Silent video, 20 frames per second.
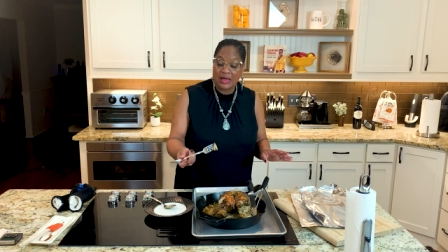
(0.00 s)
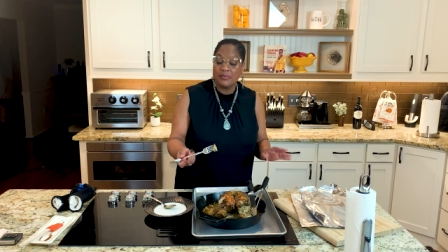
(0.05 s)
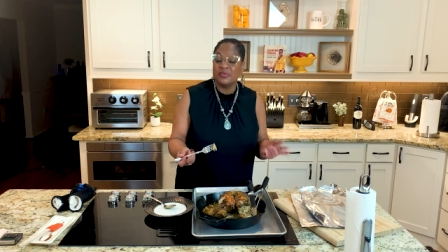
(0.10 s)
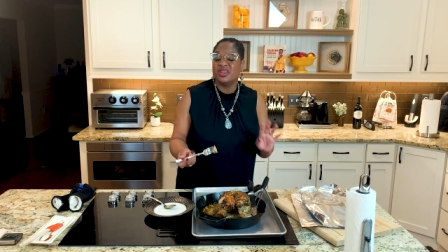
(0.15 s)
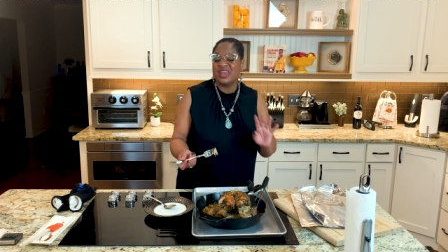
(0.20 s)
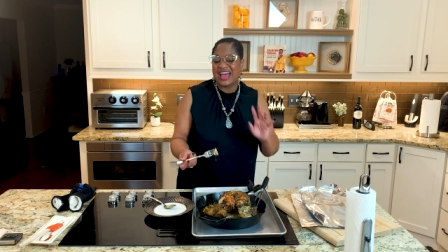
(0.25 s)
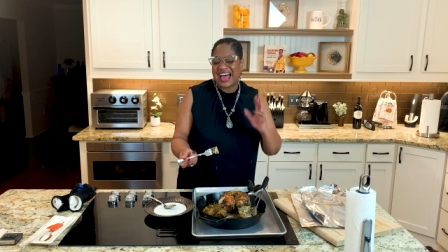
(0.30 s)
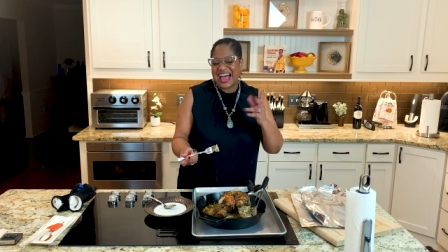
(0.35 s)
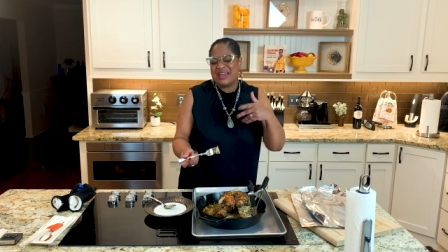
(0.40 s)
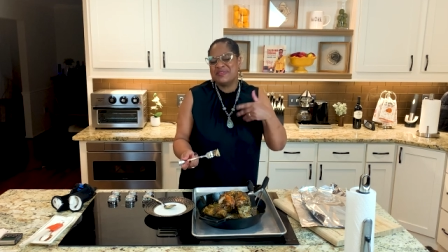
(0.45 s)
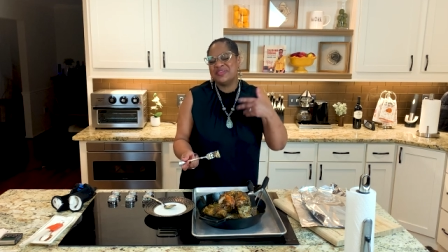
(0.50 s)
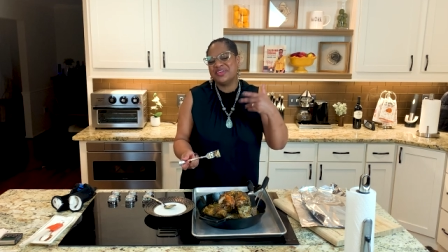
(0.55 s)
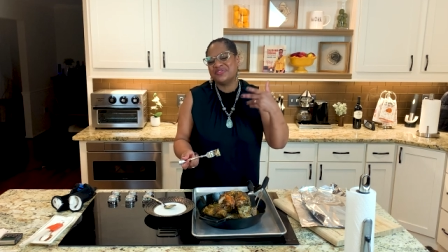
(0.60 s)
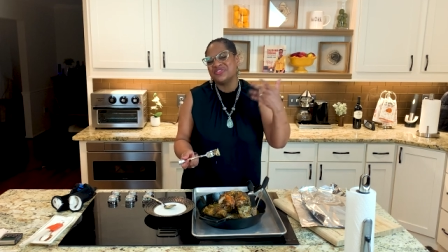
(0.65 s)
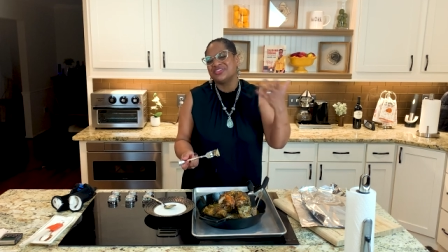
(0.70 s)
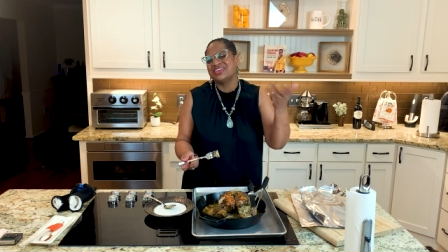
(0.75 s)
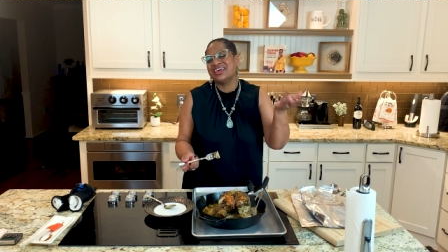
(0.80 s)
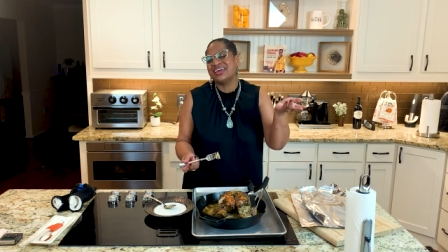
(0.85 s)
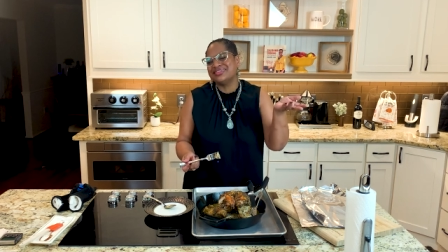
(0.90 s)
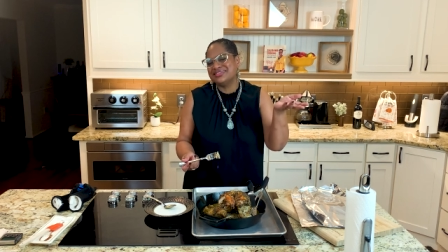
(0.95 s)
gonna, I mean for
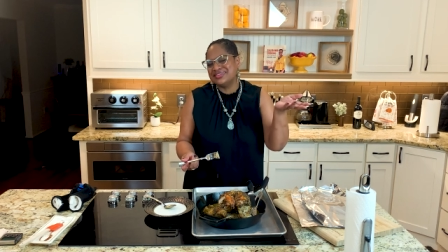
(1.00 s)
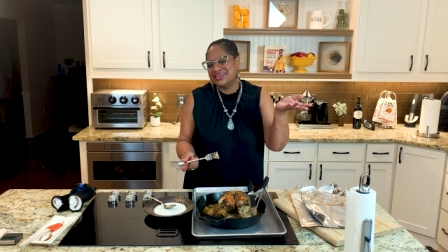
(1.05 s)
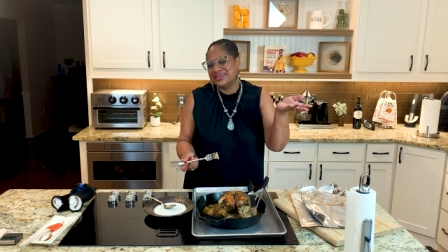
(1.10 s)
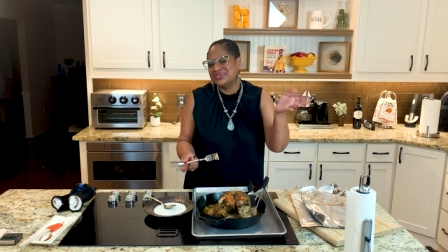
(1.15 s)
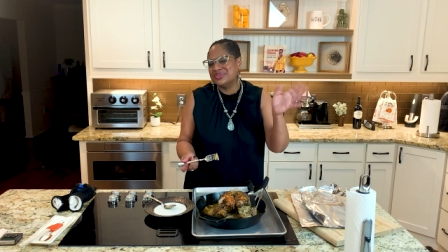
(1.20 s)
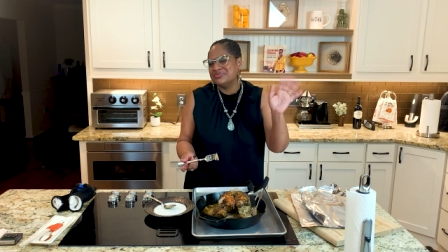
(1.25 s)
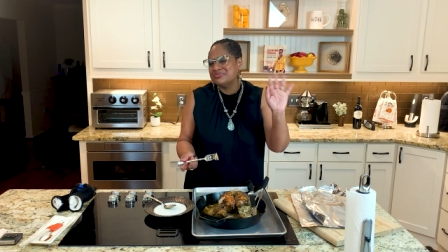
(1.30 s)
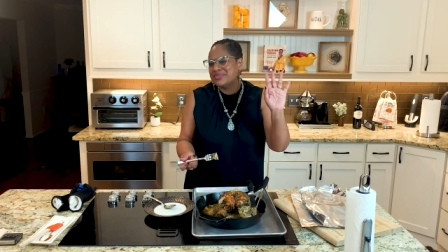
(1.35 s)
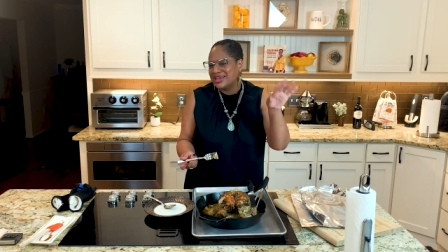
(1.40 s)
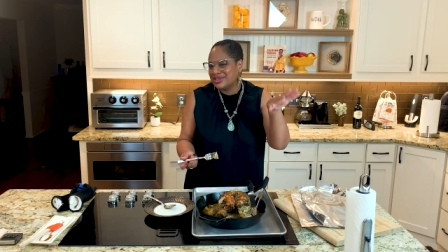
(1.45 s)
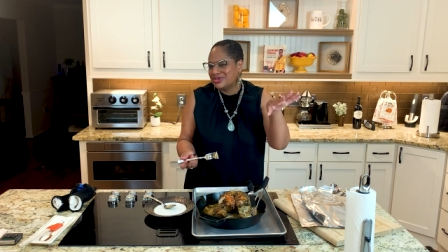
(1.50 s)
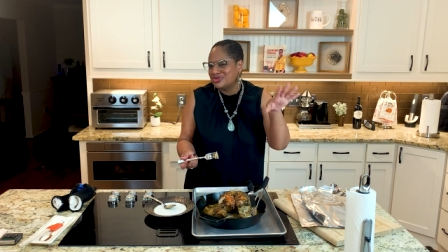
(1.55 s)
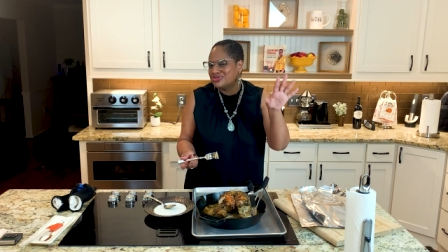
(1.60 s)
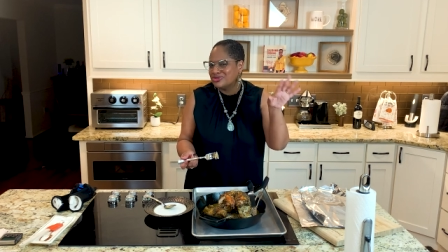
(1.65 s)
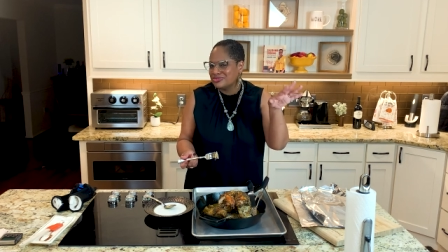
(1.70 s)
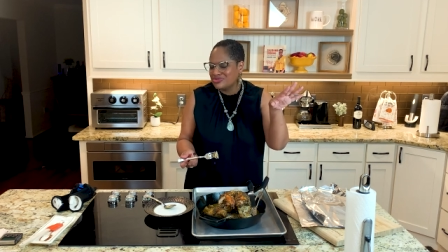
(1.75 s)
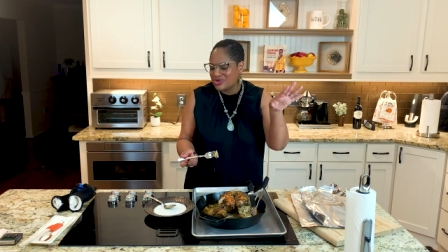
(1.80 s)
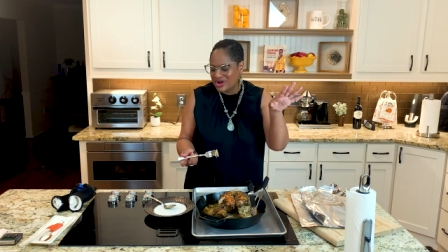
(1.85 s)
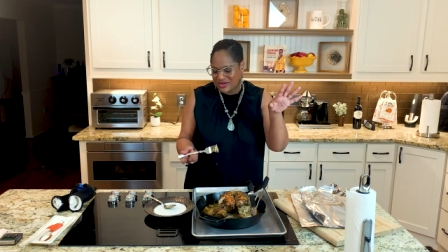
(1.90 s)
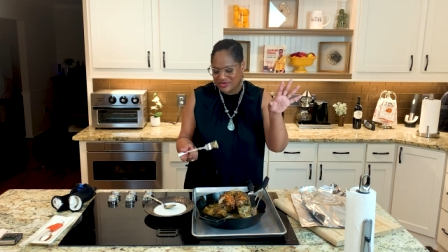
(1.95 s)
Thanksgiving, make you
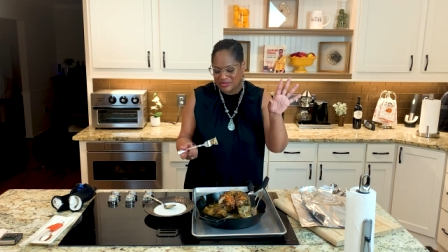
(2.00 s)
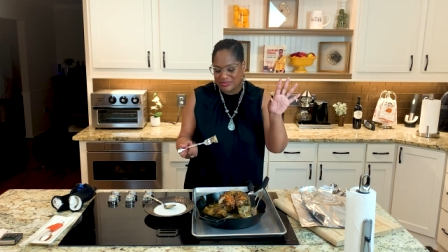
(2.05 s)
some gravy,